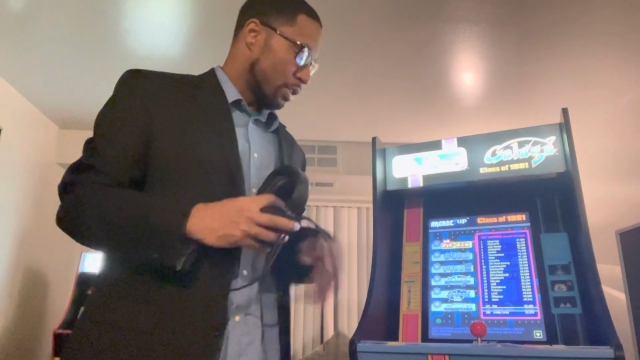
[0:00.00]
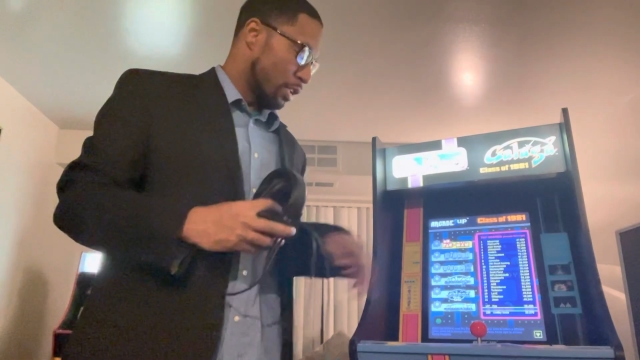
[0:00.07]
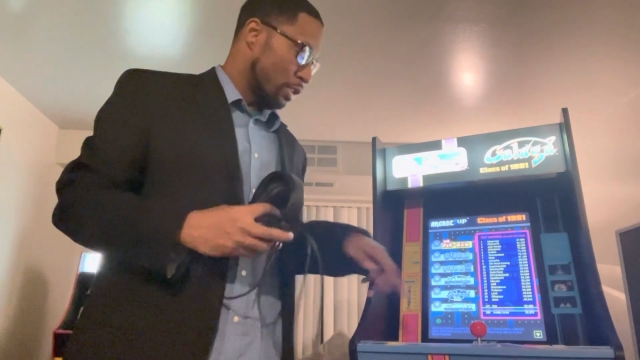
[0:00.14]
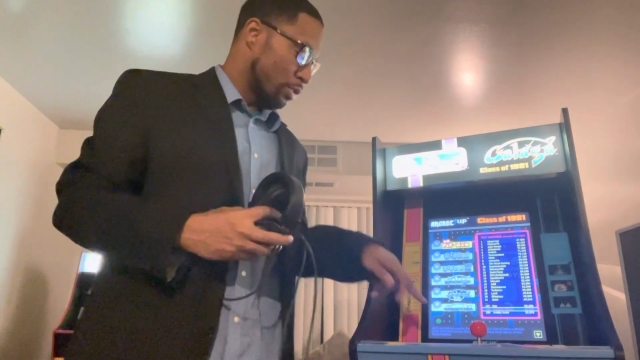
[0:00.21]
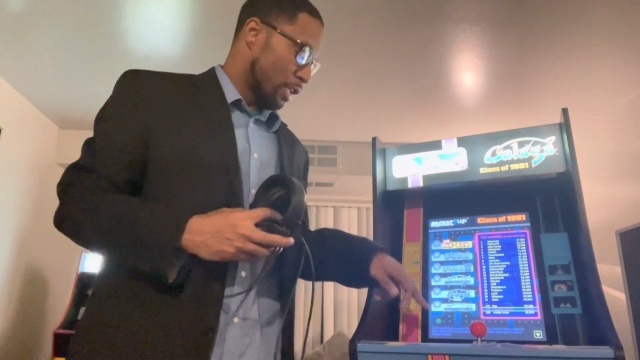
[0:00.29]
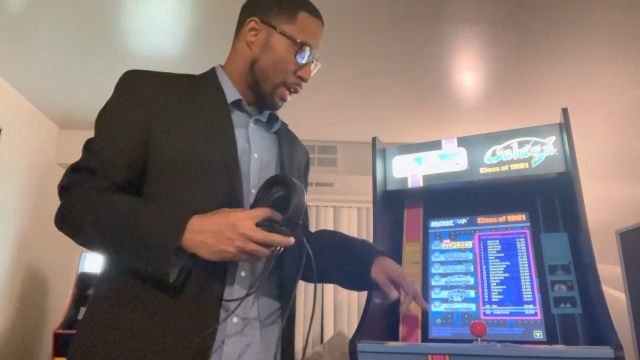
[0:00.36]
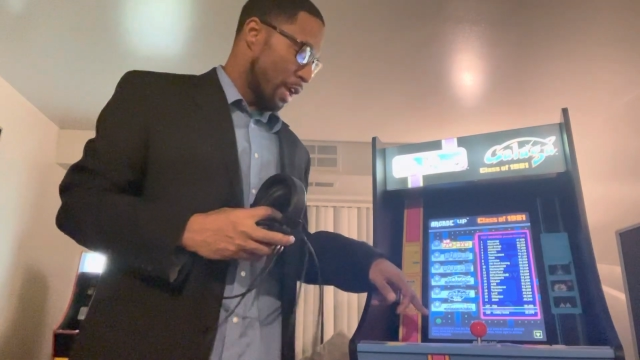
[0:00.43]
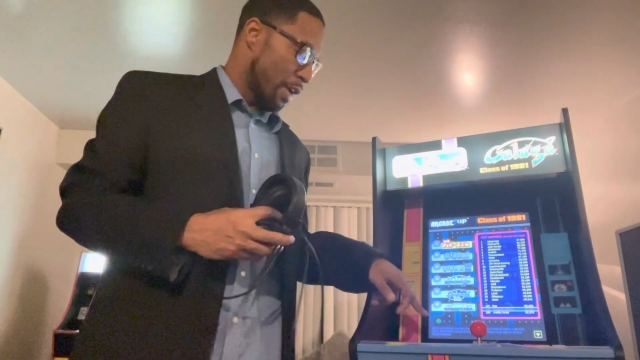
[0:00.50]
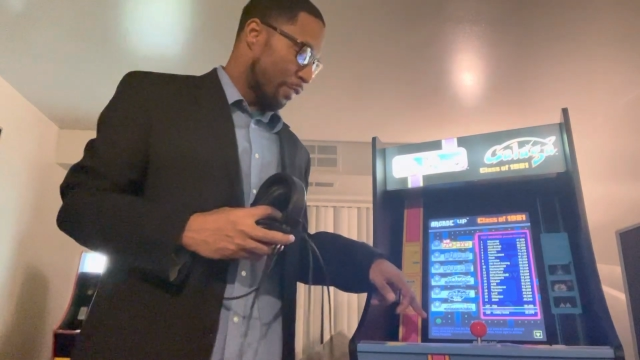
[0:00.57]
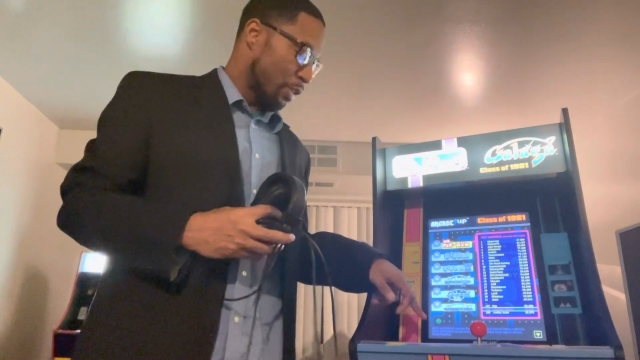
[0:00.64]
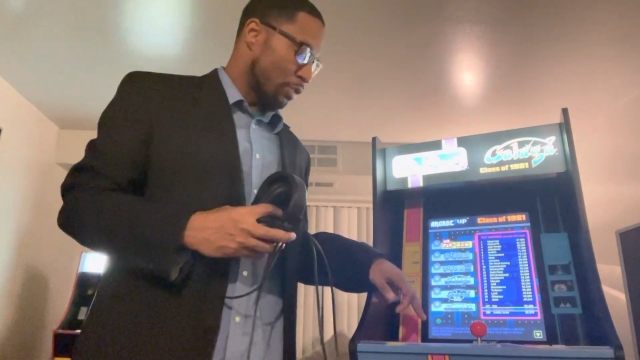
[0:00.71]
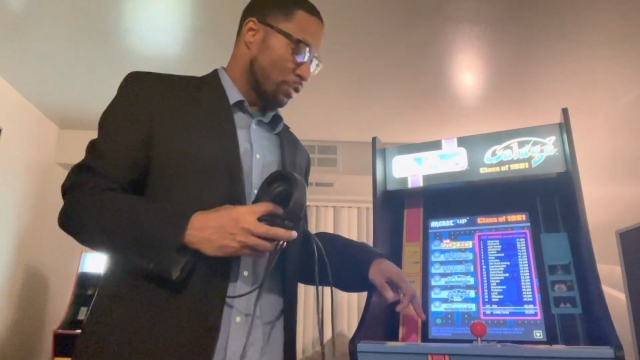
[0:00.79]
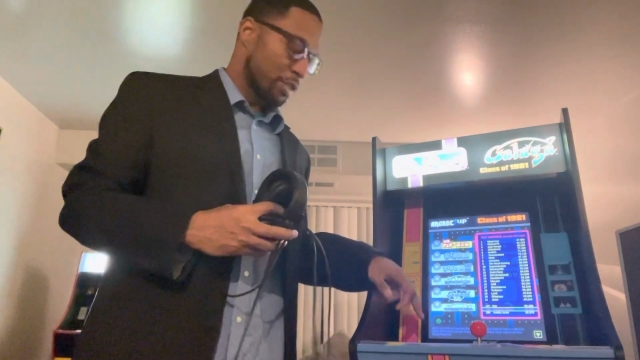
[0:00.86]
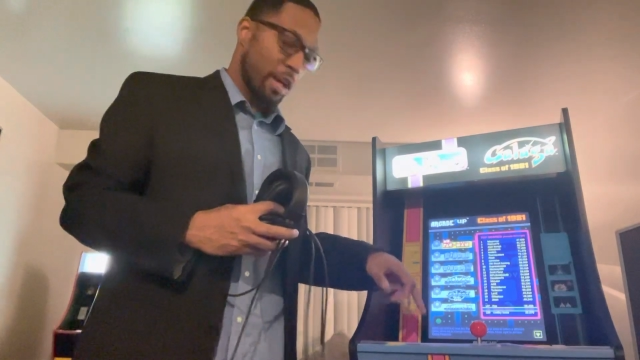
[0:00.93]
to use the
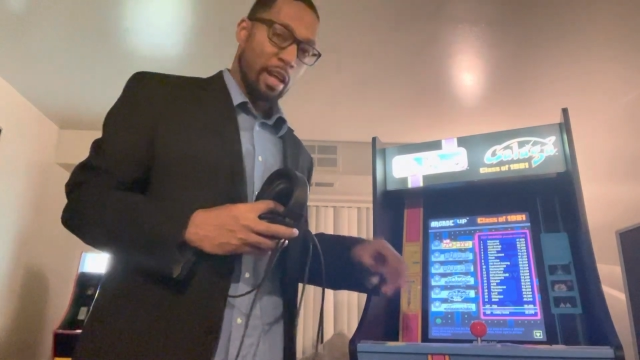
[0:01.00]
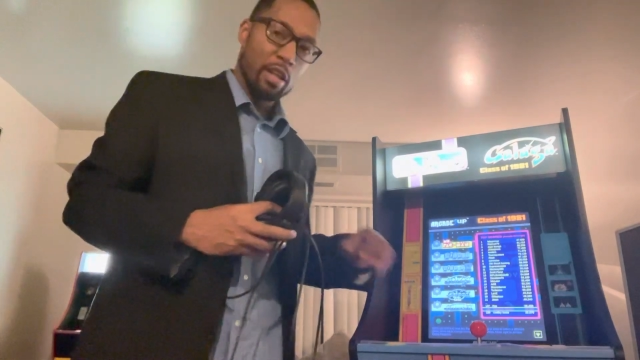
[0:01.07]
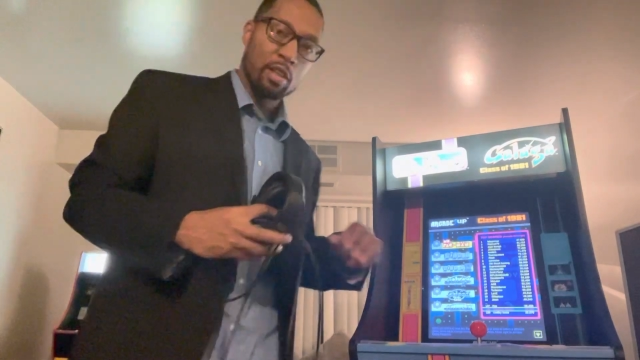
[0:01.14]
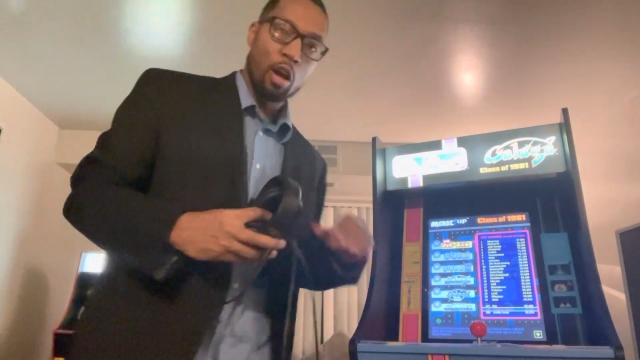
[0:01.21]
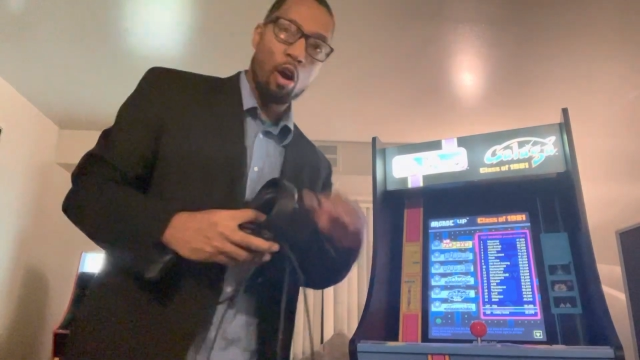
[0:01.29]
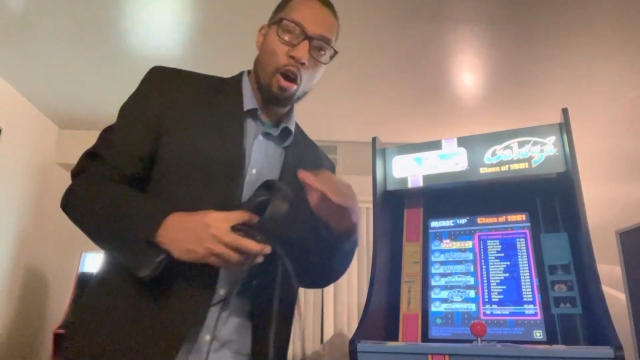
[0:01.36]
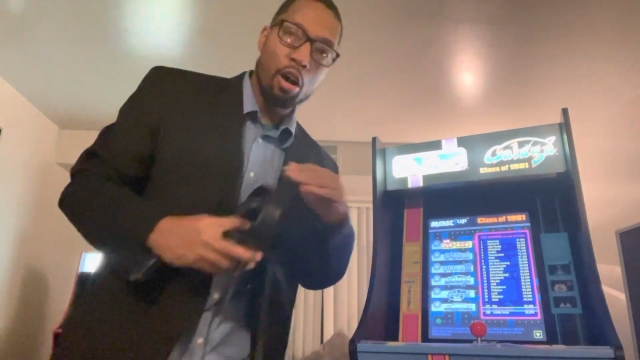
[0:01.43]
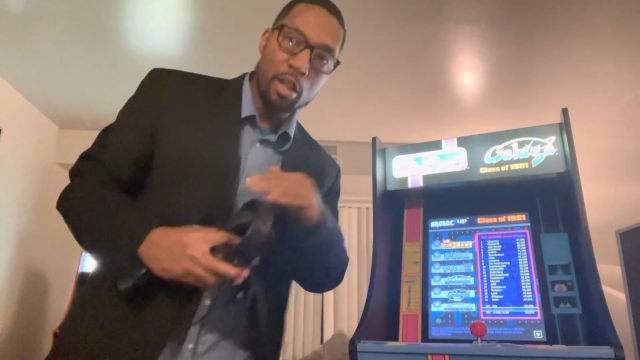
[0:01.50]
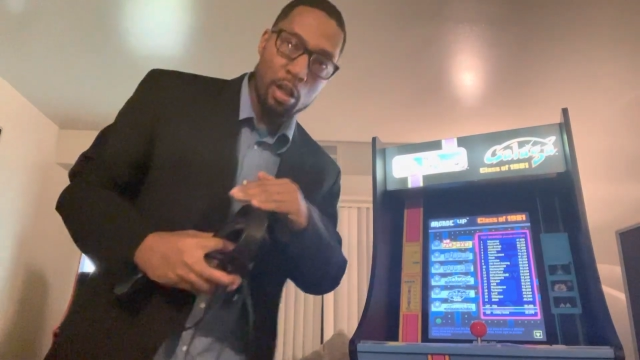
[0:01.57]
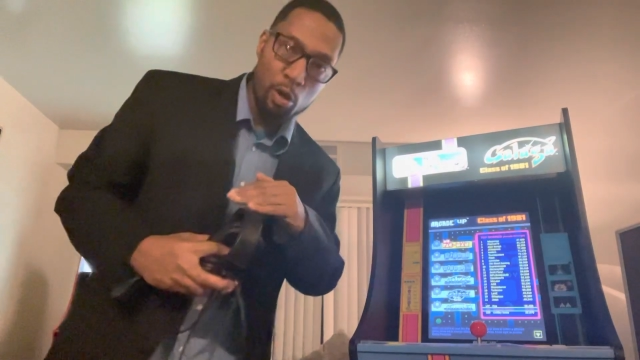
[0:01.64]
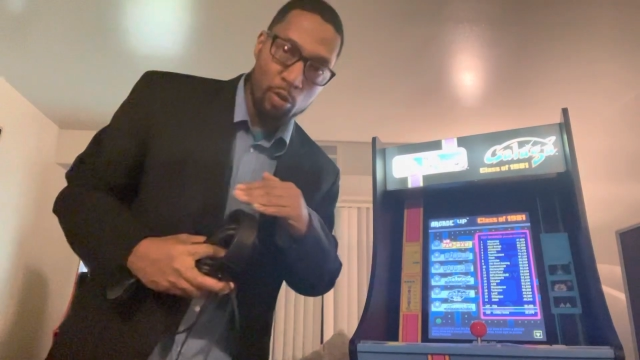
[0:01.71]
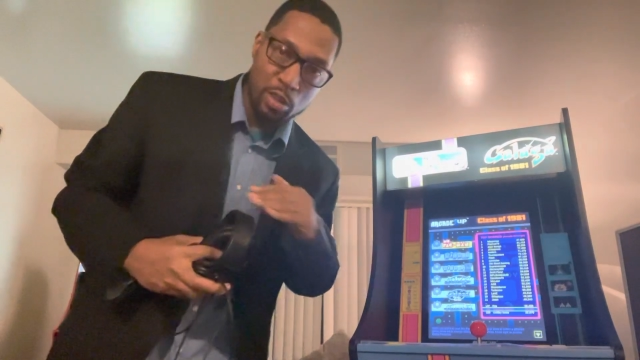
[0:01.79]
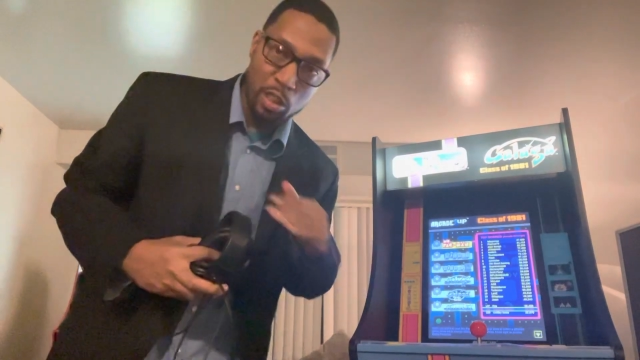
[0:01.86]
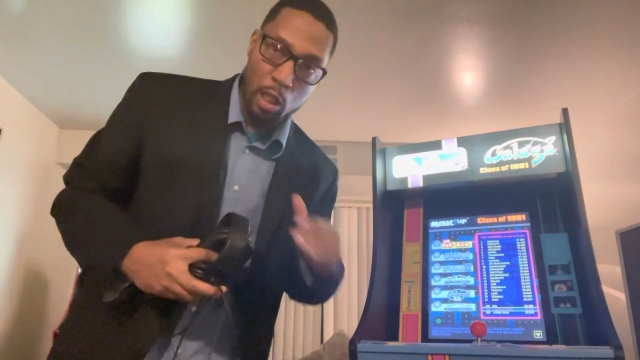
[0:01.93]
headphone jack, the
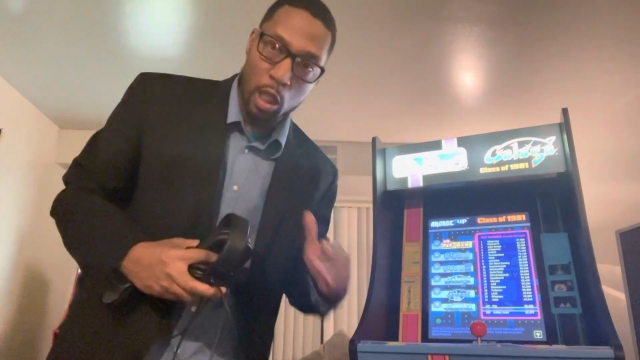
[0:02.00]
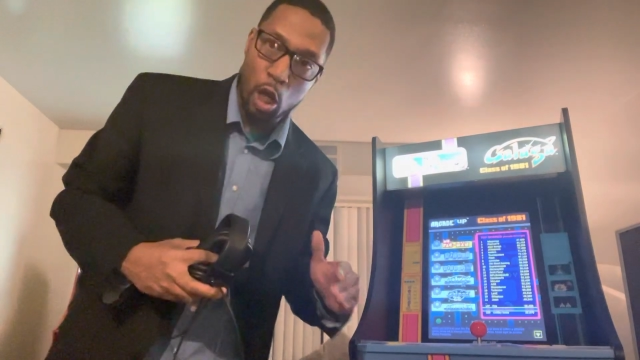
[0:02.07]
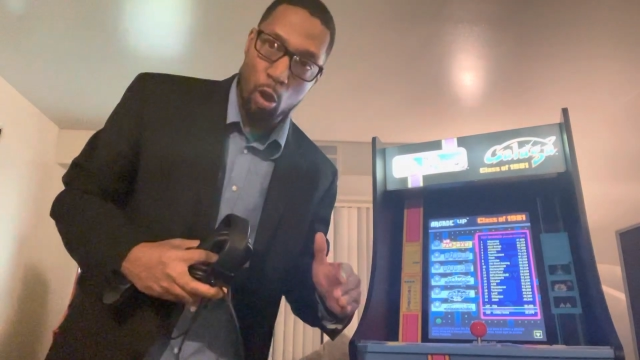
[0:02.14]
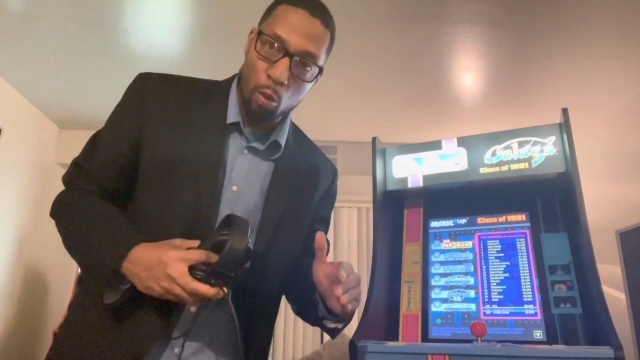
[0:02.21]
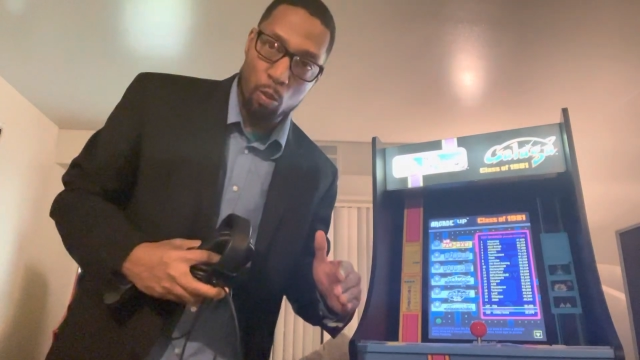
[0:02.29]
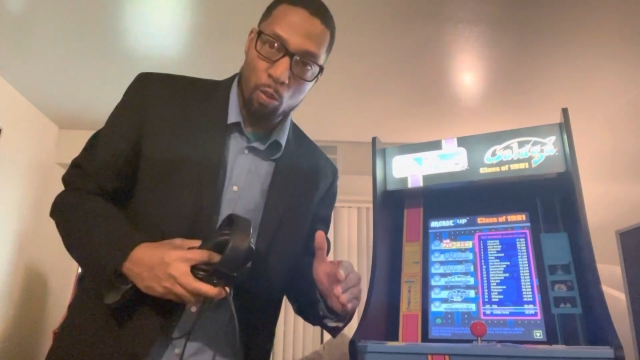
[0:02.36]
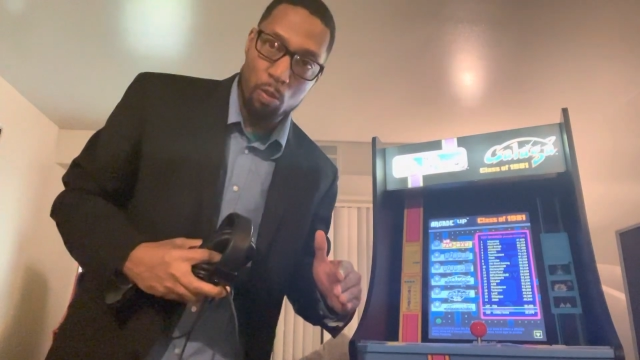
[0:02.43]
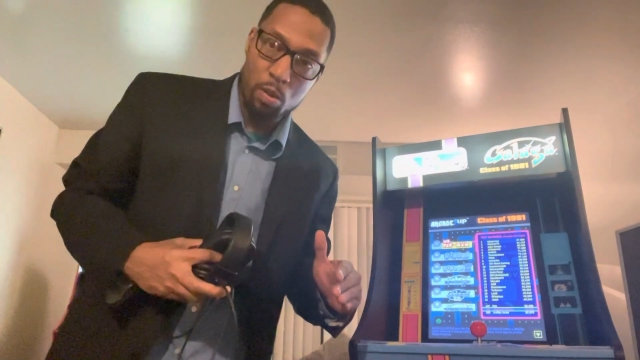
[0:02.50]
audio is low.